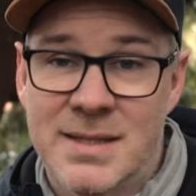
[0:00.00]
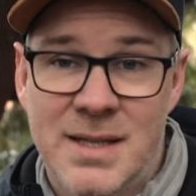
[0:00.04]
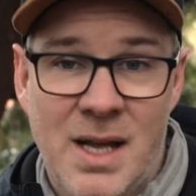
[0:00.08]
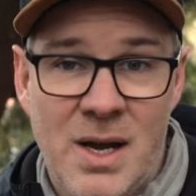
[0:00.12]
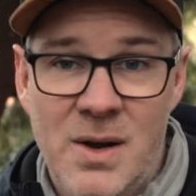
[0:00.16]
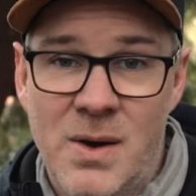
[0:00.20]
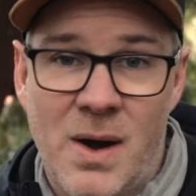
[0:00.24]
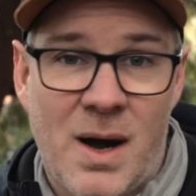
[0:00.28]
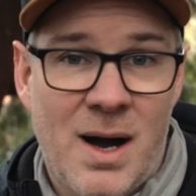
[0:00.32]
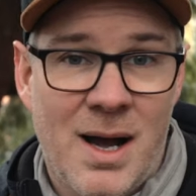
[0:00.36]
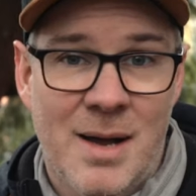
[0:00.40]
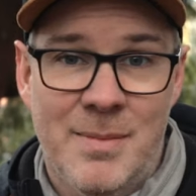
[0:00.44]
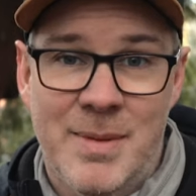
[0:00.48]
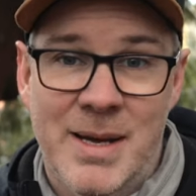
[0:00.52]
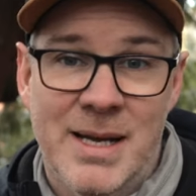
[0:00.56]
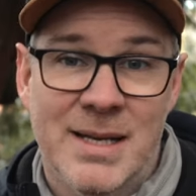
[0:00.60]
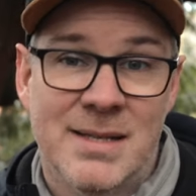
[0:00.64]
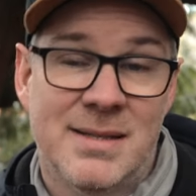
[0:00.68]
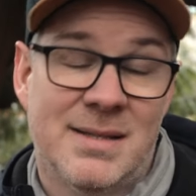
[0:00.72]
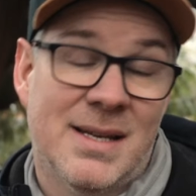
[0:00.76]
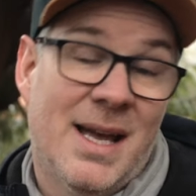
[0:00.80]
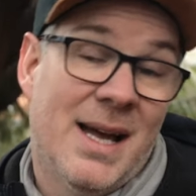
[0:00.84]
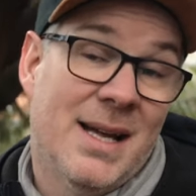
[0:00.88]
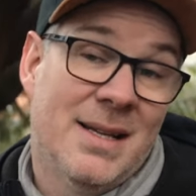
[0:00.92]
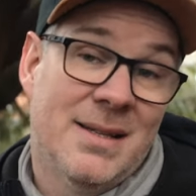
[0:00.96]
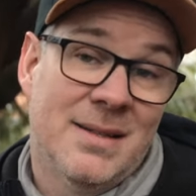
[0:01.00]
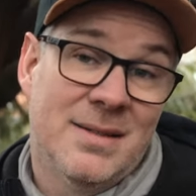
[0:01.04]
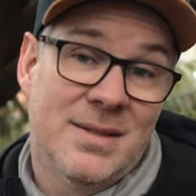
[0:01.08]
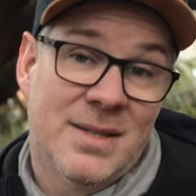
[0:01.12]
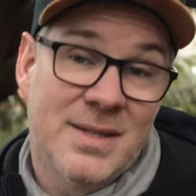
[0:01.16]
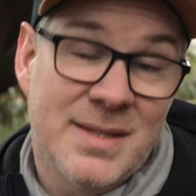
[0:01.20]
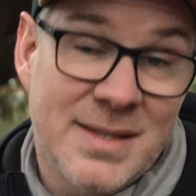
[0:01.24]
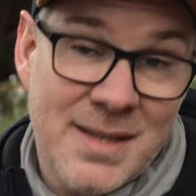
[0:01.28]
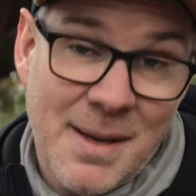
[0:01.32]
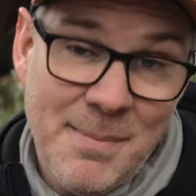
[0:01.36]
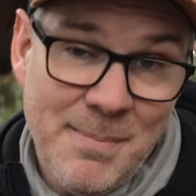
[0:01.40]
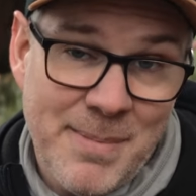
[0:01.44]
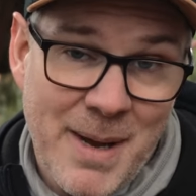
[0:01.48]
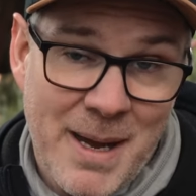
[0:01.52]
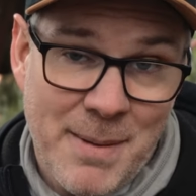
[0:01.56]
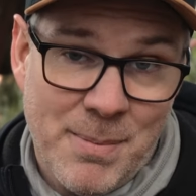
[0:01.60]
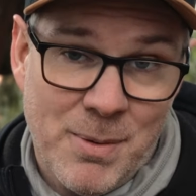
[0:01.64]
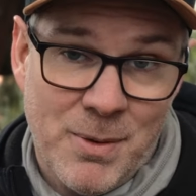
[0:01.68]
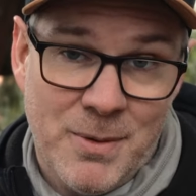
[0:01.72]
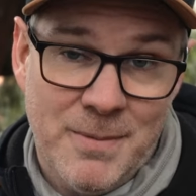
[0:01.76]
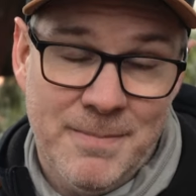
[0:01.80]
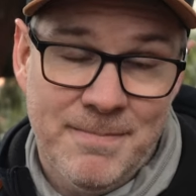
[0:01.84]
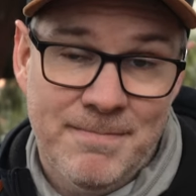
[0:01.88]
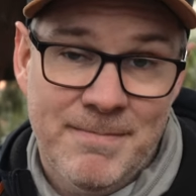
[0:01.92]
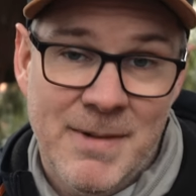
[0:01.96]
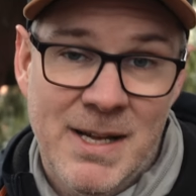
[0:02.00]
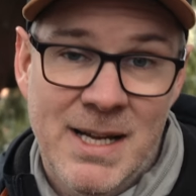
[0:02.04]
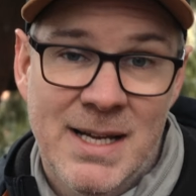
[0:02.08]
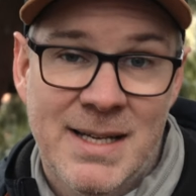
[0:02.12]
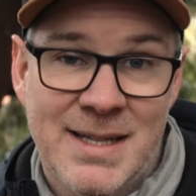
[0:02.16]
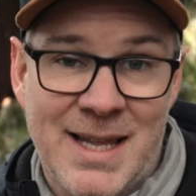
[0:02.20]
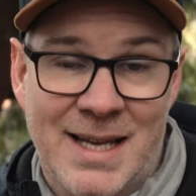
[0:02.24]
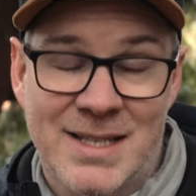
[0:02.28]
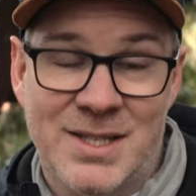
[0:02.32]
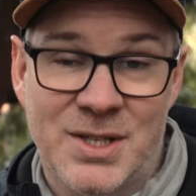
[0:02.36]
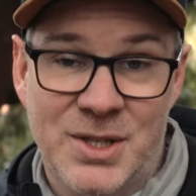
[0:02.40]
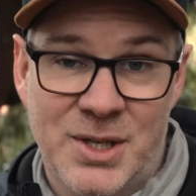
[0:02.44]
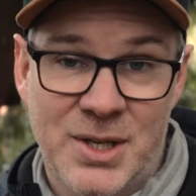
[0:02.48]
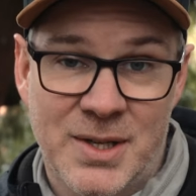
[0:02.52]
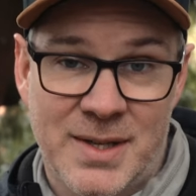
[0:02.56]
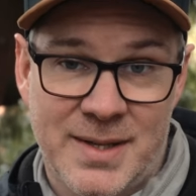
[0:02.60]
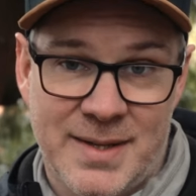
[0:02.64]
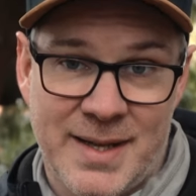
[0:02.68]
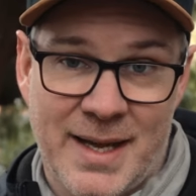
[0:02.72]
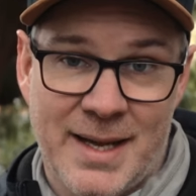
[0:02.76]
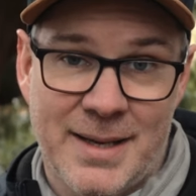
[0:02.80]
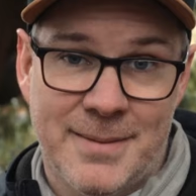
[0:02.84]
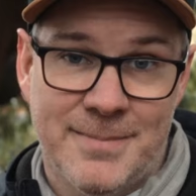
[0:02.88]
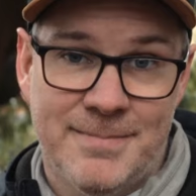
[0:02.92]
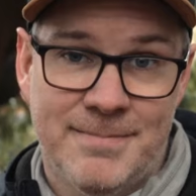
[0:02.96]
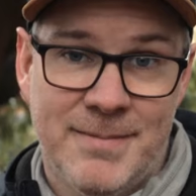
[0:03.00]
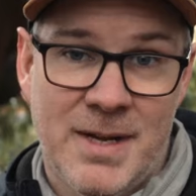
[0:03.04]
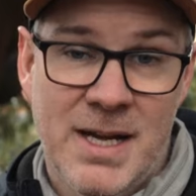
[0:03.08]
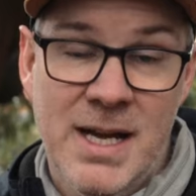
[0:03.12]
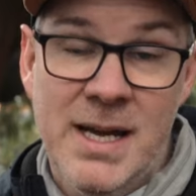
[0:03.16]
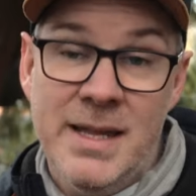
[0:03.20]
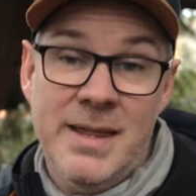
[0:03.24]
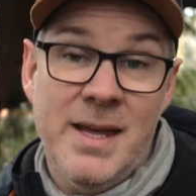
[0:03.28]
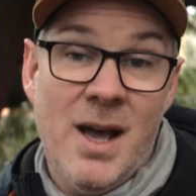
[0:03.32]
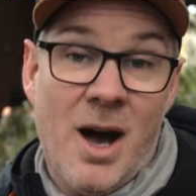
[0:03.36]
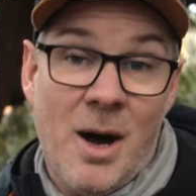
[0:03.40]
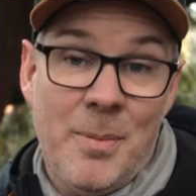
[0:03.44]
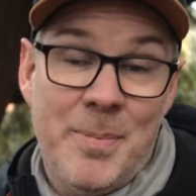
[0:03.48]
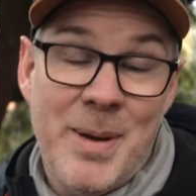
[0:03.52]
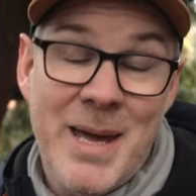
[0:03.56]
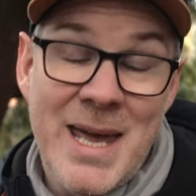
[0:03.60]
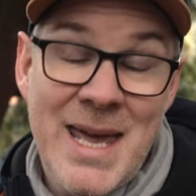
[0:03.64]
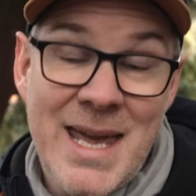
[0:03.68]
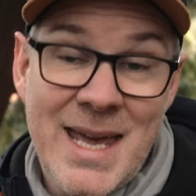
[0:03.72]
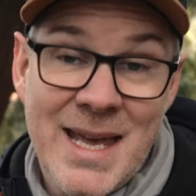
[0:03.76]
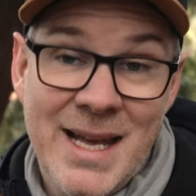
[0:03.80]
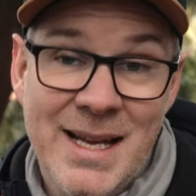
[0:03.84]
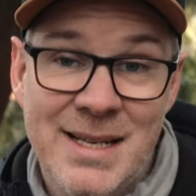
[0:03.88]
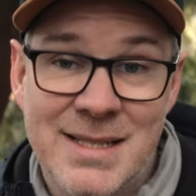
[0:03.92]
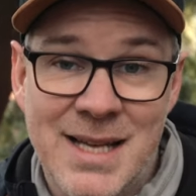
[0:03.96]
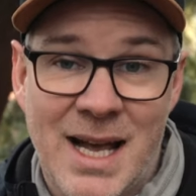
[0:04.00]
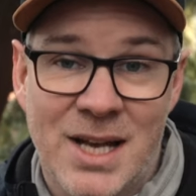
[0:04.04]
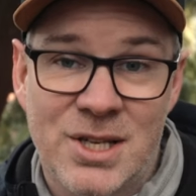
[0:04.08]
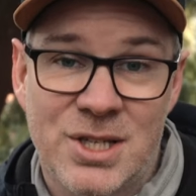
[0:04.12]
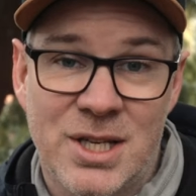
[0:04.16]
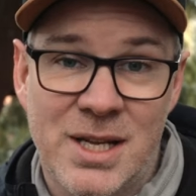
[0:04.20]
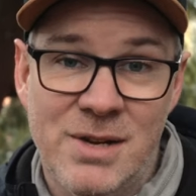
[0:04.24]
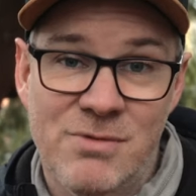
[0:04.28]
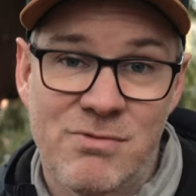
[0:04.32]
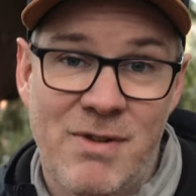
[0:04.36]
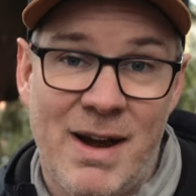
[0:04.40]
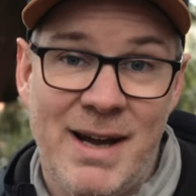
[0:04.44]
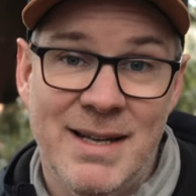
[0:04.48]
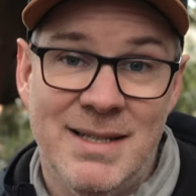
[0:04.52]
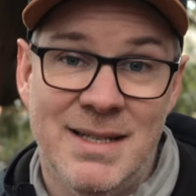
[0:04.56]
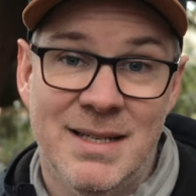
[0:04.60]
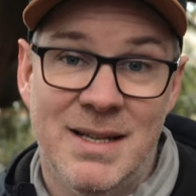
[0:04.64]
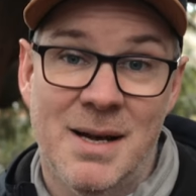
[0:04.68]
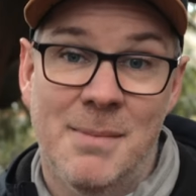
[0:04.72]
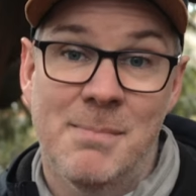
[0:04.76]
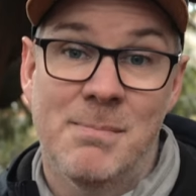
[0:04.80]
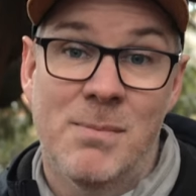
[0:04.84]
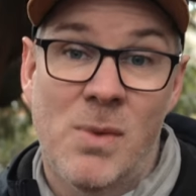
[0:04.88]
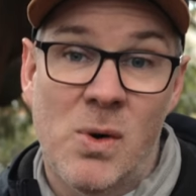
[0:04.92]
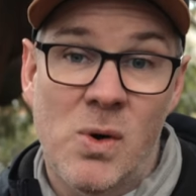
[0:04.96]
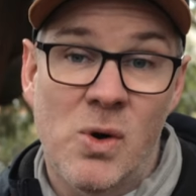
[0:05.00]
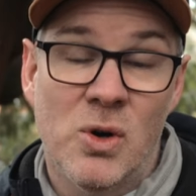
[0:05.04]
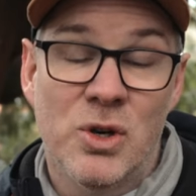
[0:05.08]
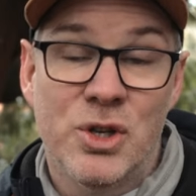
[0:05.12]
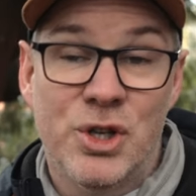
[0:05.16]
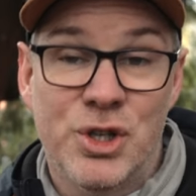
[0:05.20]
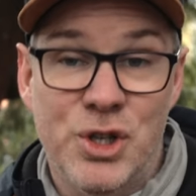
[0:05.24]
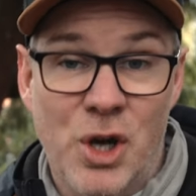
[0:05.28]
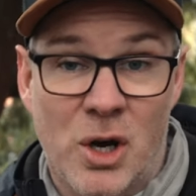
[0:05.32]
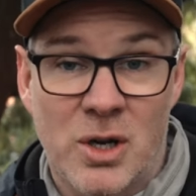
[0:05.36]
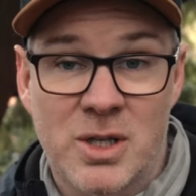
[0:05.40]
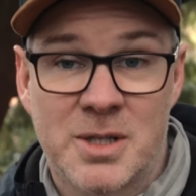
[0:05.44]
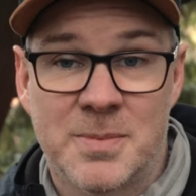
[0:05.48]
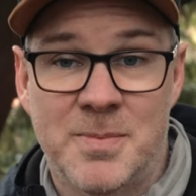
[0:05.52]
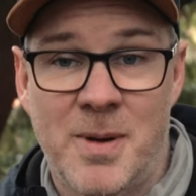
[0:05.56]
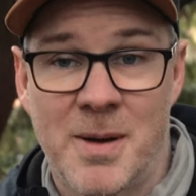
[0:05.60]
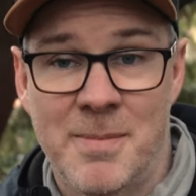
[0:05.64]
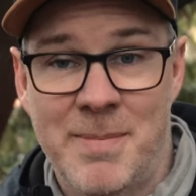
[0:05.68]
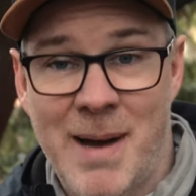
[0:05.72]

no IBIS, and to some people, that's a good thing. The RP is actually rated at more shots per